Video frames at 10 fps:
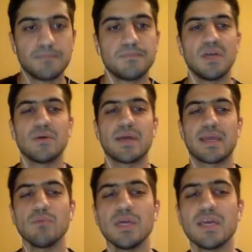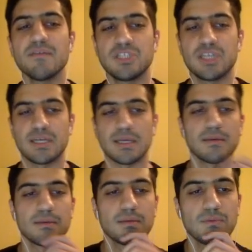Okay, can we give a check?
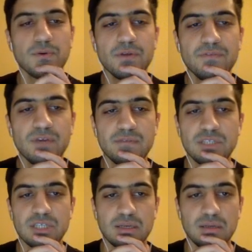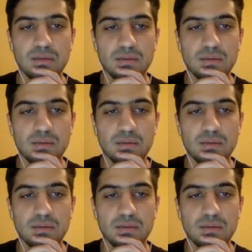Well, what if we give a check?